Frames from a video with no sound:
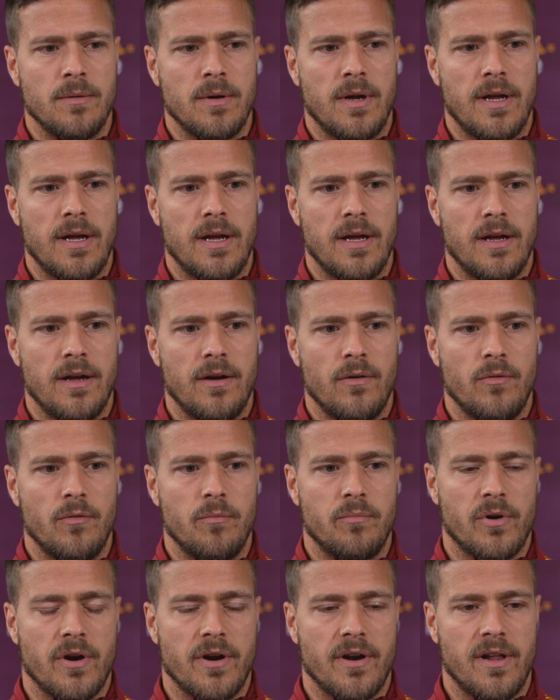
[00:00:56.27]

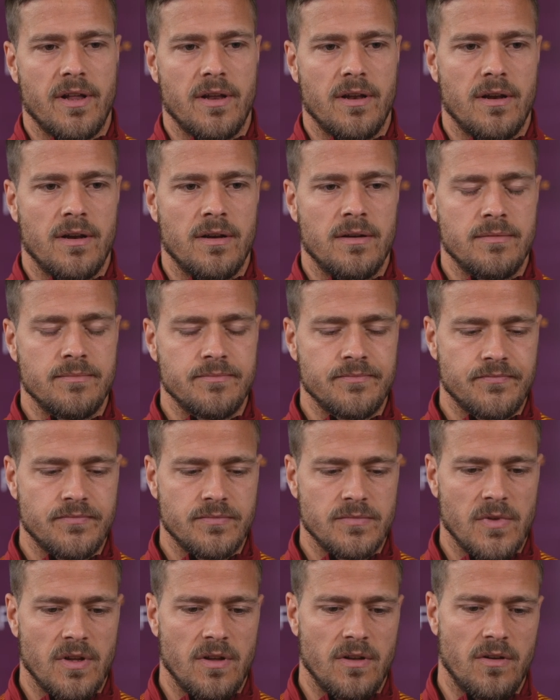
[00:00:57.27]
brought in
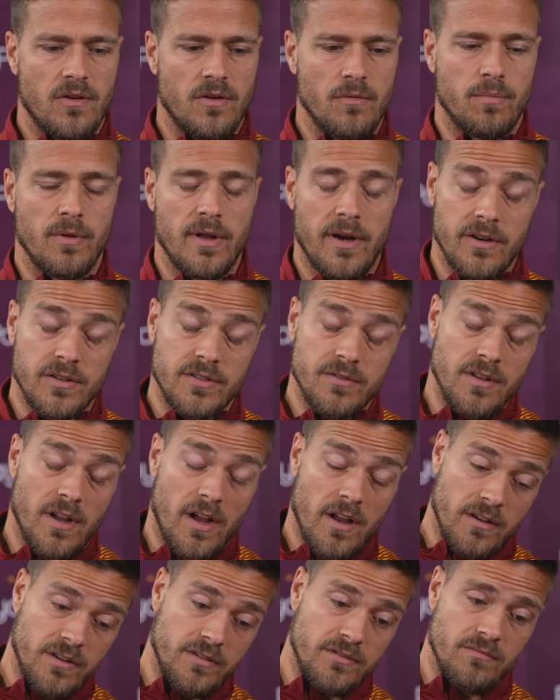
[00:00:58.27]
new players,
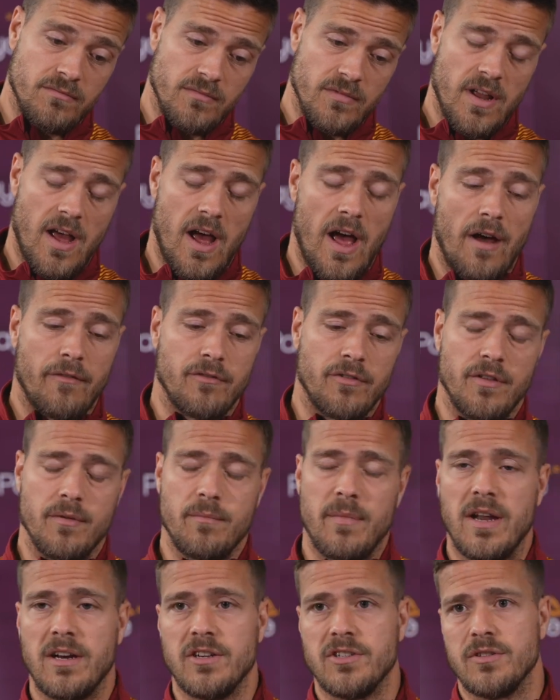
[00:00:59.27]
not after the
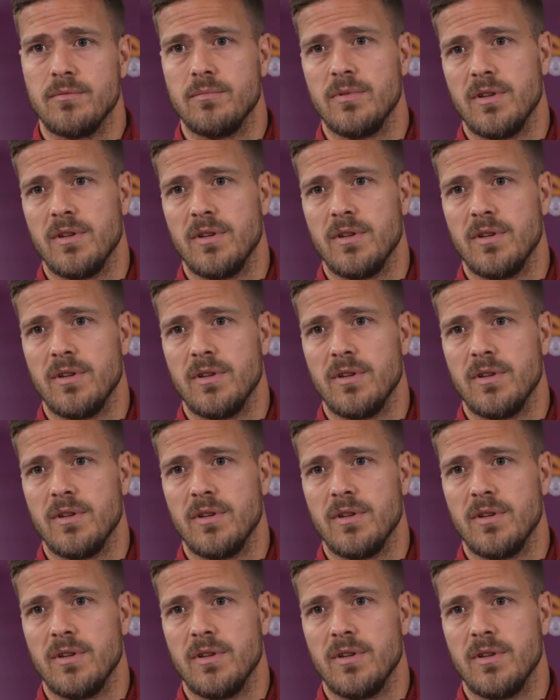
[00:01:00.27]
manager,